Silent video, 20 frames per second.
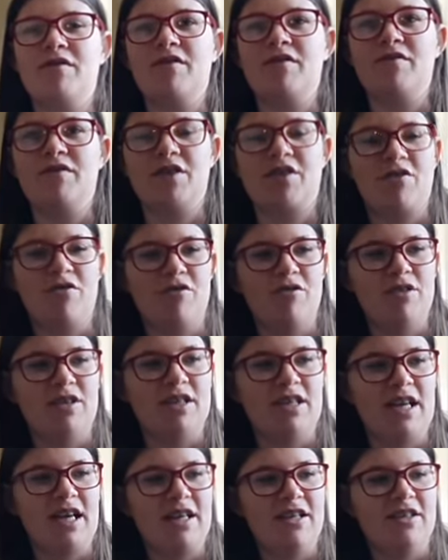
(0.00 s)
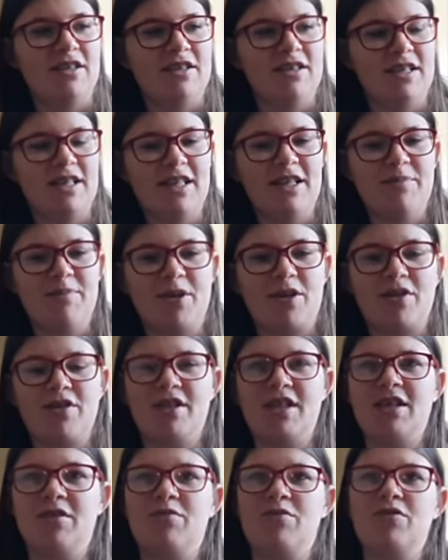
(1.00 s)
recorded agencies because
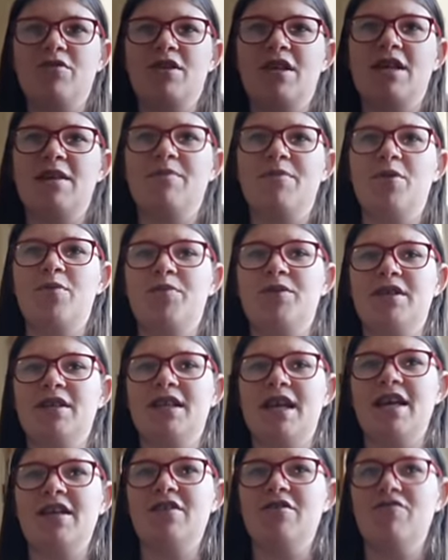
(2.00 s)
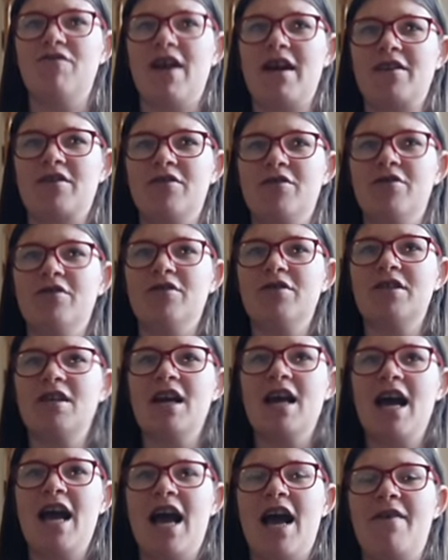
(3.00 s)
this will keep up to date the record
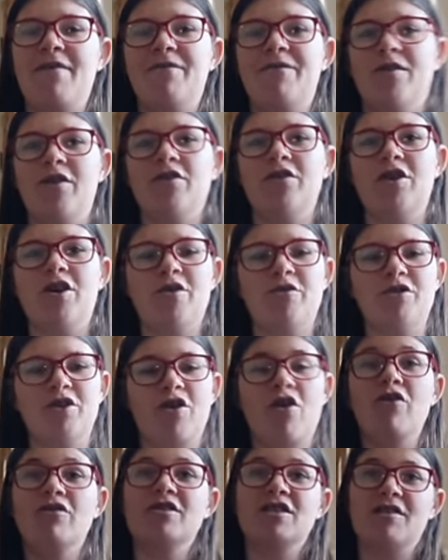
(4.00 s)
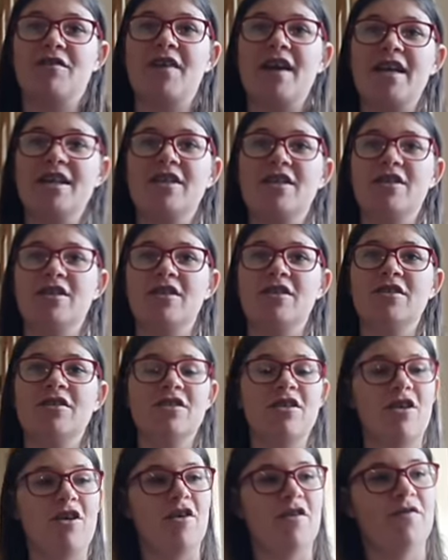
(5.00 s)
and follow the
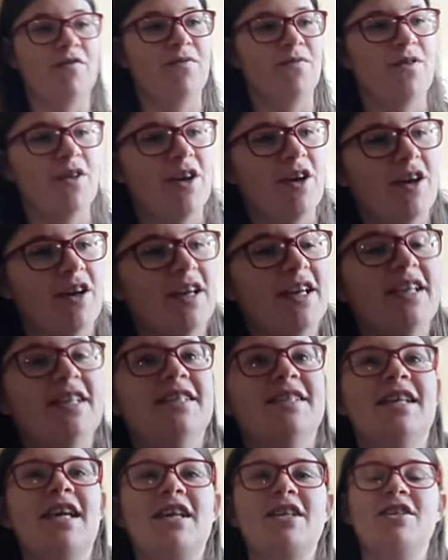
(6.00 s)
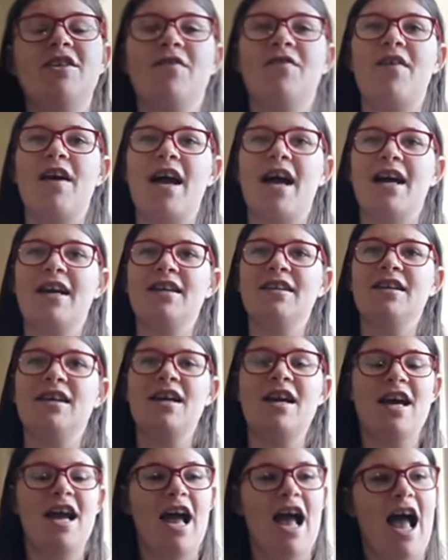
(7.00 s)
conservation of the insects you find
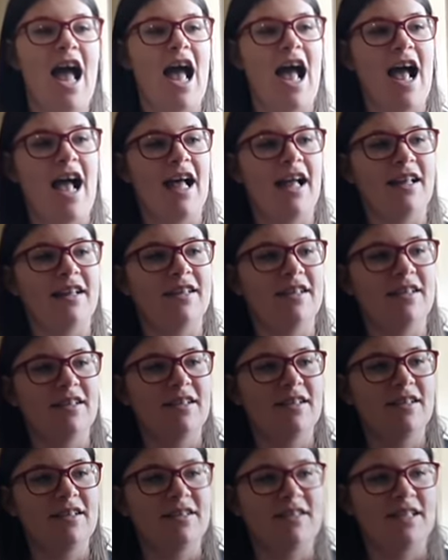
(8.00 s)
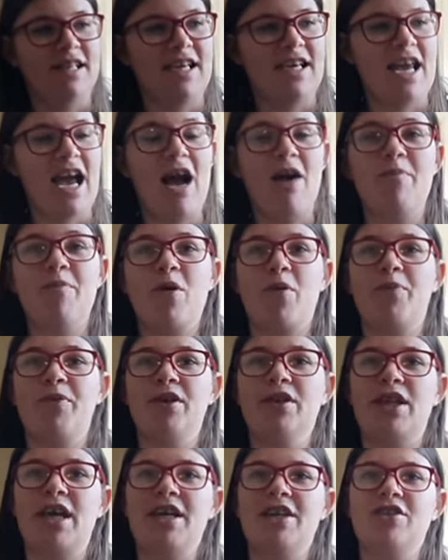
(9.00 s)
and see how
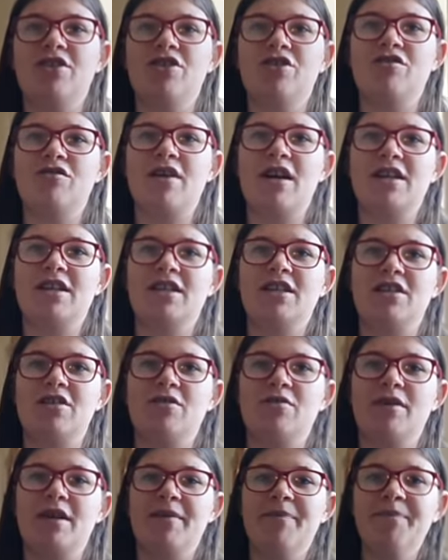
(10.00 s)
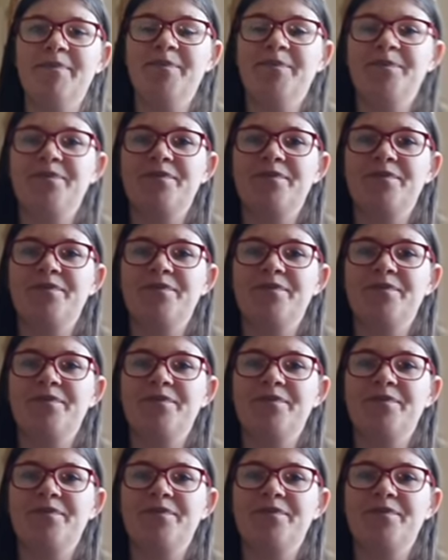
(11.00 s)
populations are actually doing